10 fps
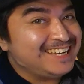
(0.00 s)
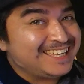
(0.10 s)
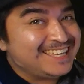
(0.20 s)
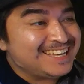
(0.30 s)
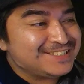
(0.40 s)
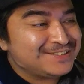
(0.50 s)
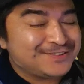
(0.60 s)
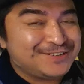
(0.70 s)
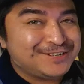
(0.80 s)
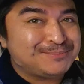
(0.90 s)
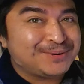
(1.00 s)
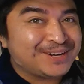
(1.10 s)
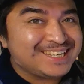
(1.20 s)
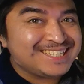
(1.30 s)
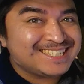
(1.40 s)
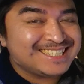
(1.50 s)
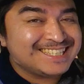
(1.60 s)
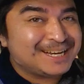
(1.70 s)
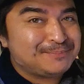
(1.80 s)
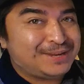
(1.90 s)
I guess, for the price
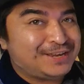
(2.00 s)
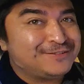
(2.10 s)
that I paid